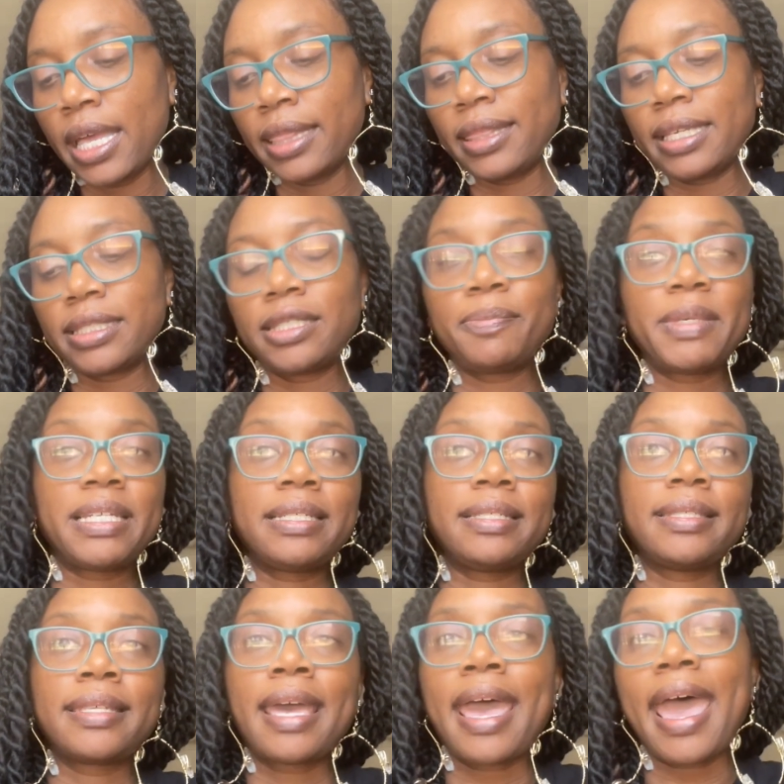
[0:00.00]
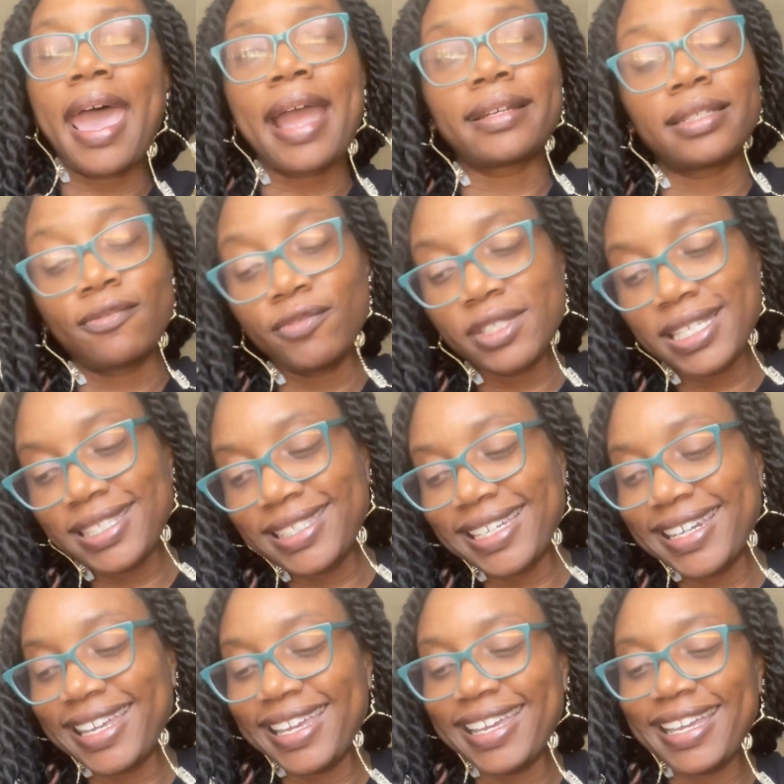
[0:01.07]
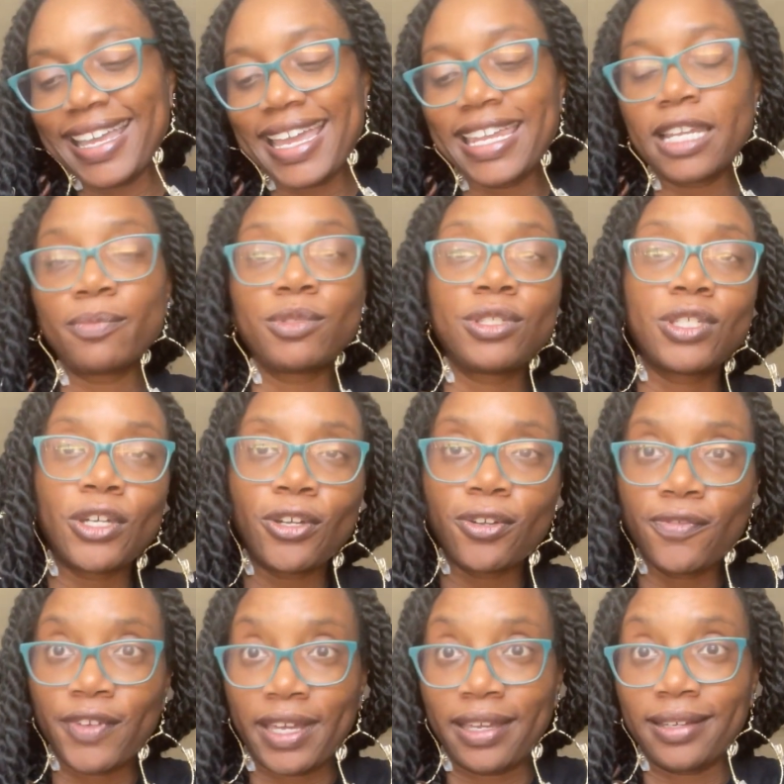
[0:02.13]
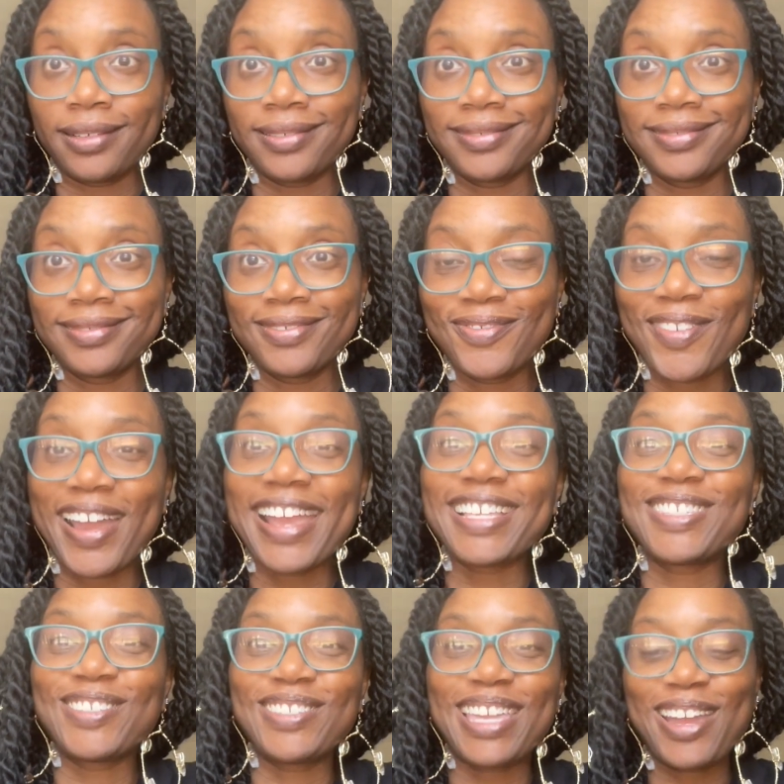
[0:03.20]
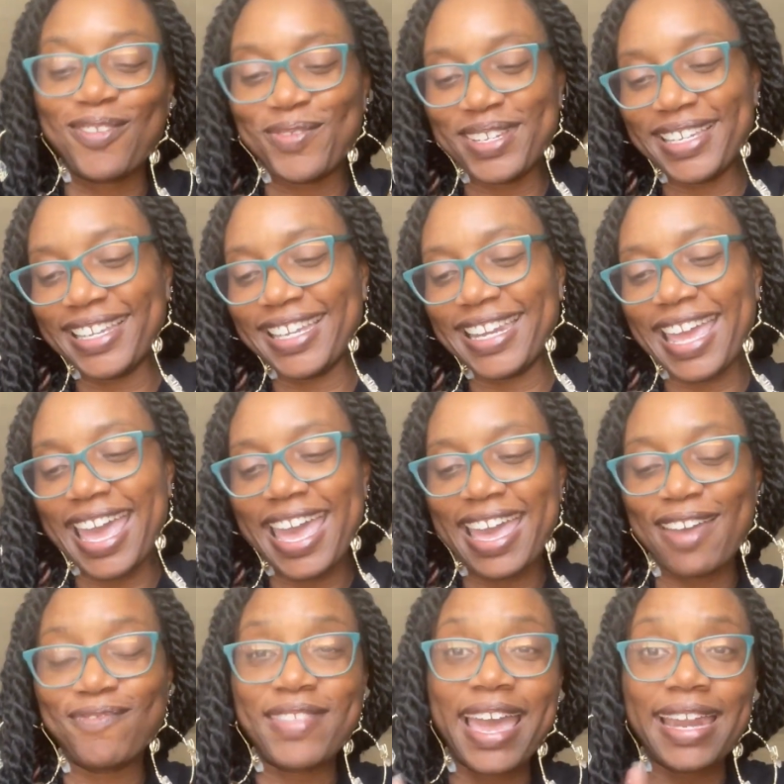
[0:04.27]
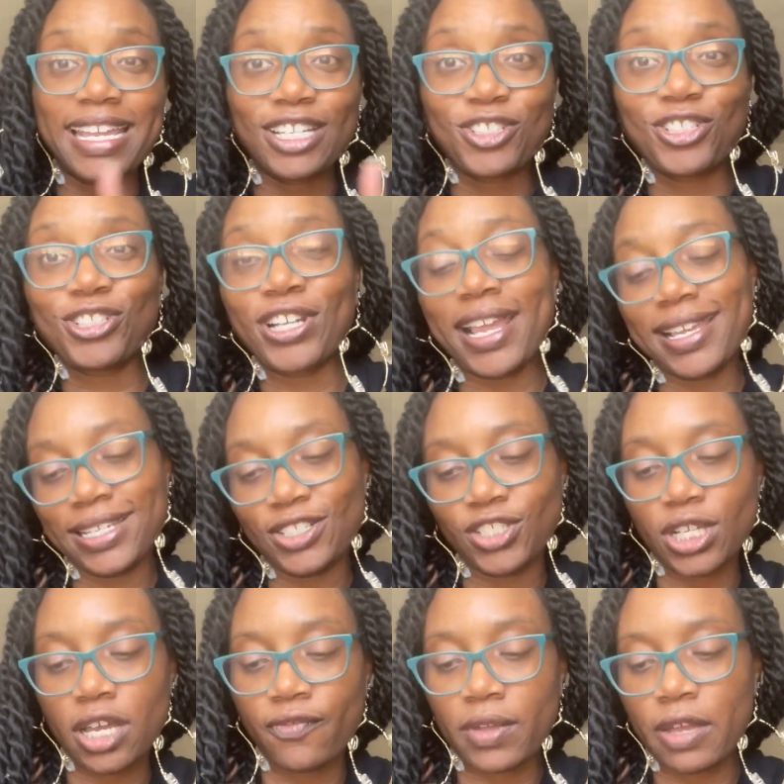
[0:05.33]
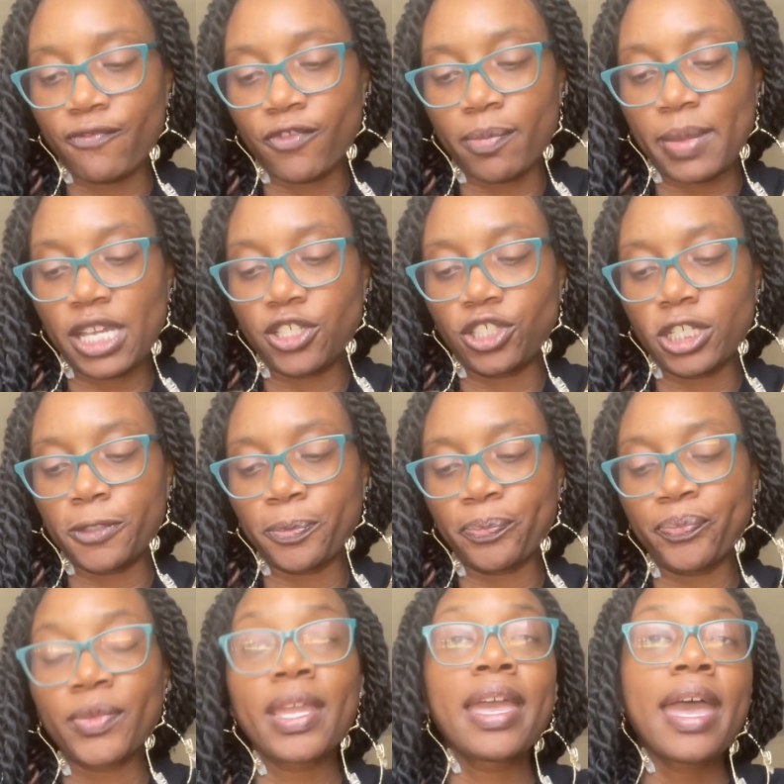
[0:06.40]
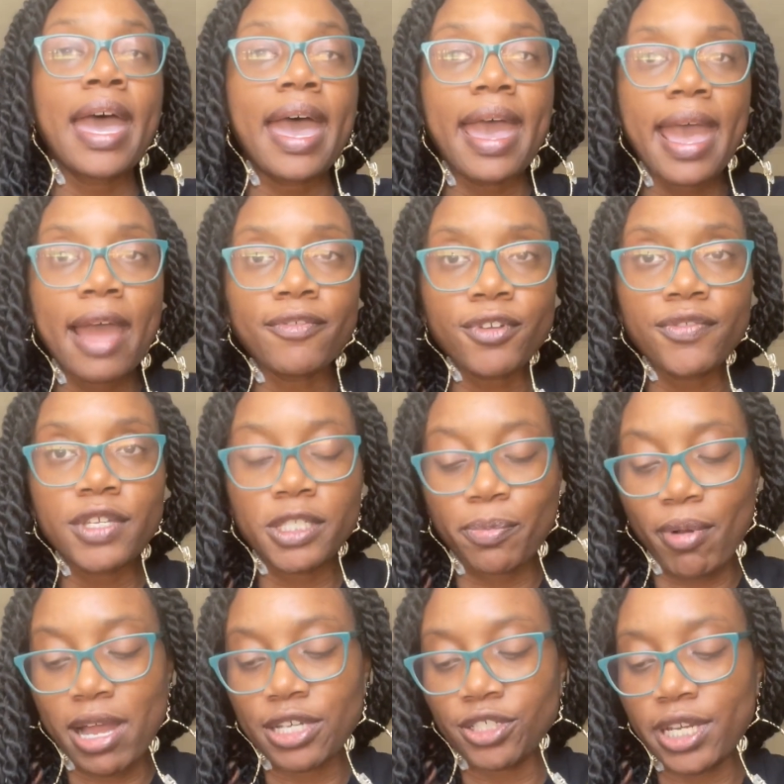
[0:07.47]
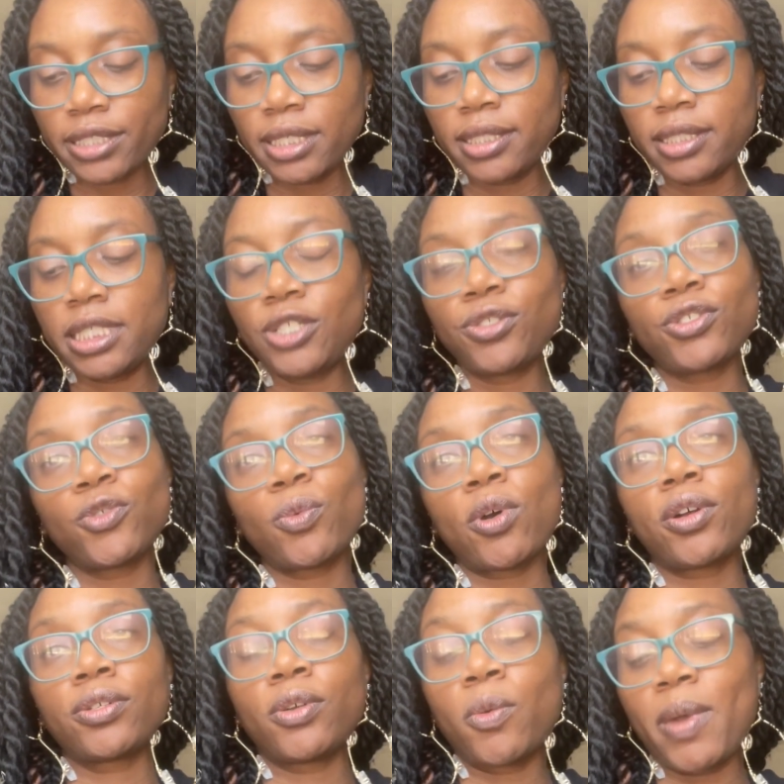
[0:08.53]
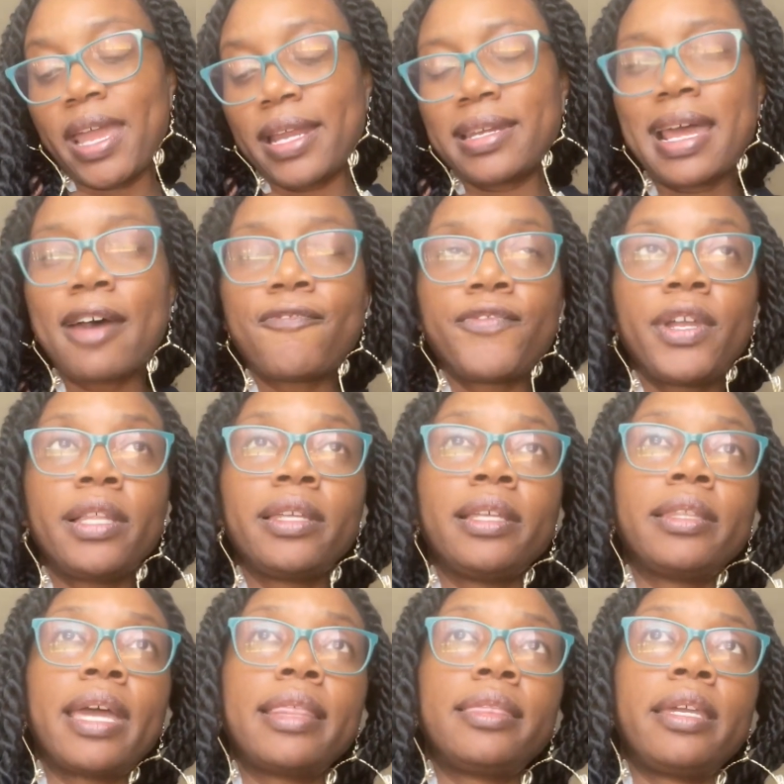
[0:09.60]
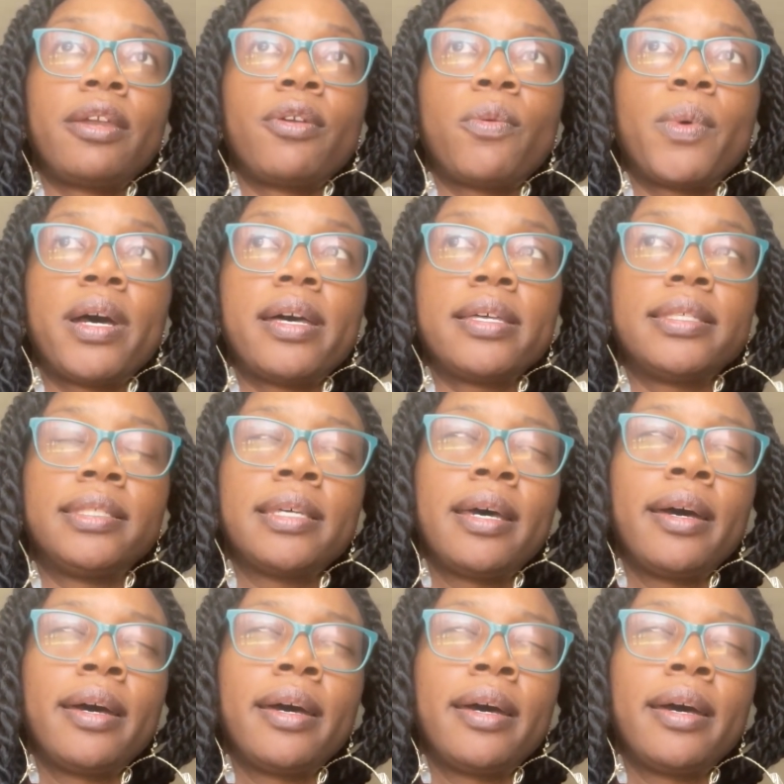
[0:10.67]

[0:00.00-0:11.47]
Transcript: This means active listening and observing, right? So that we can have that exchange of information. After this project, the teachers walked away not feeling that there was